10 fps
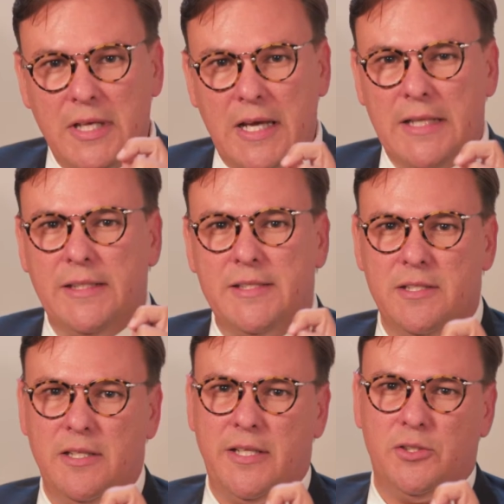that
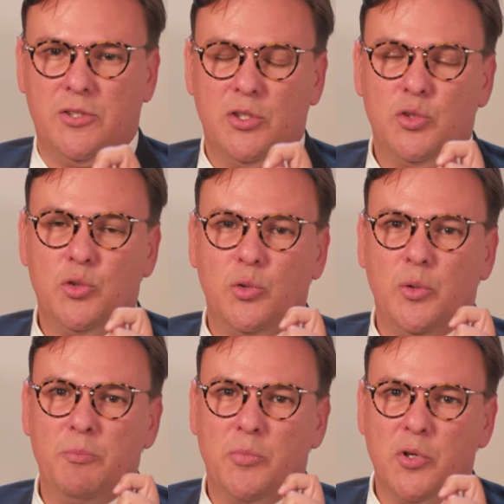is linked to
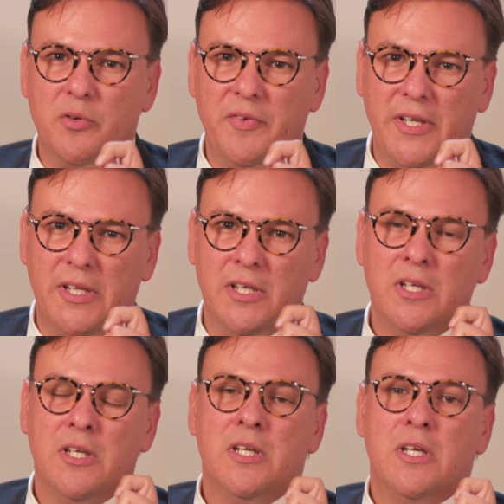improving
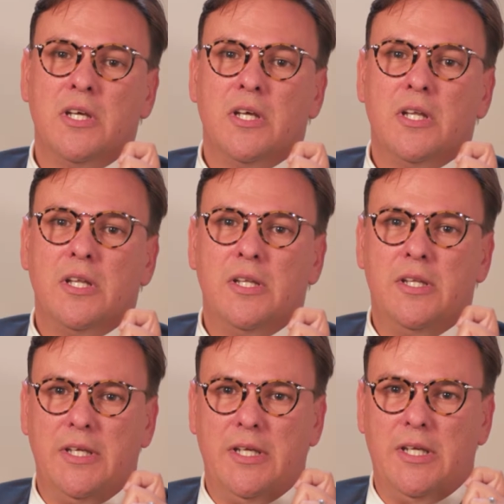
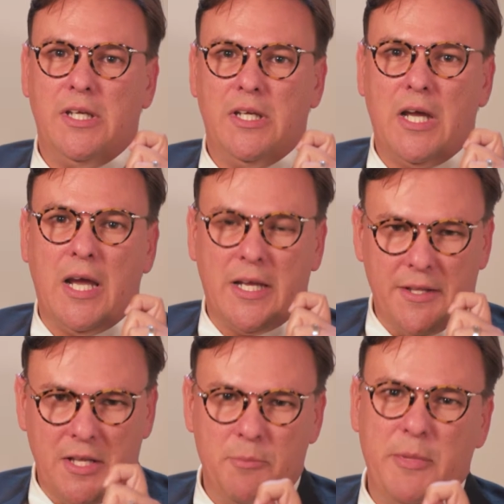the
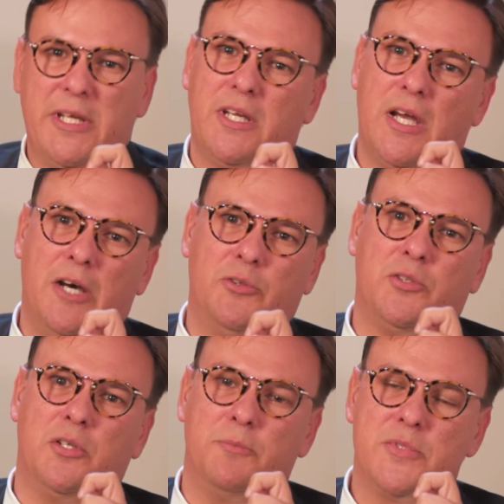academic
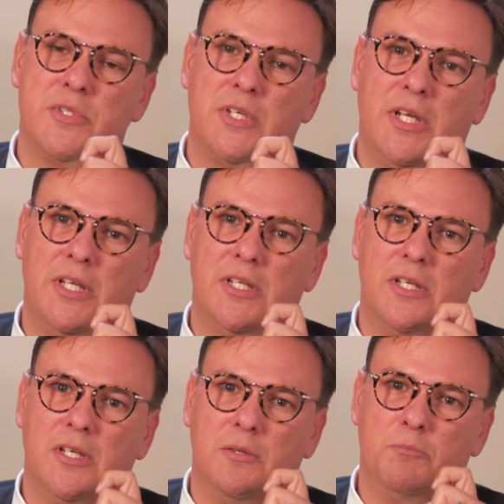outcomes in
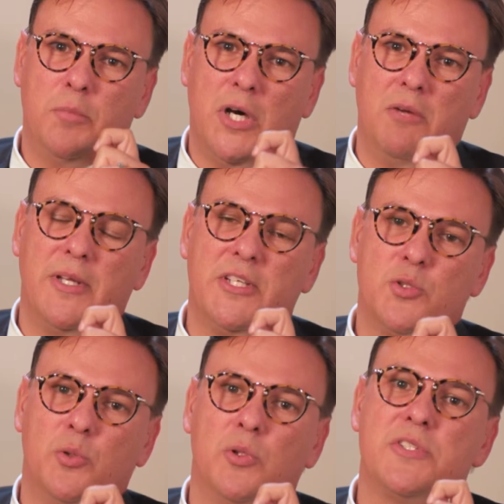the public
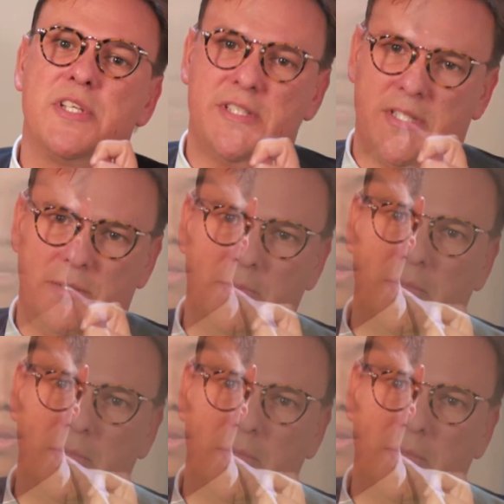school system.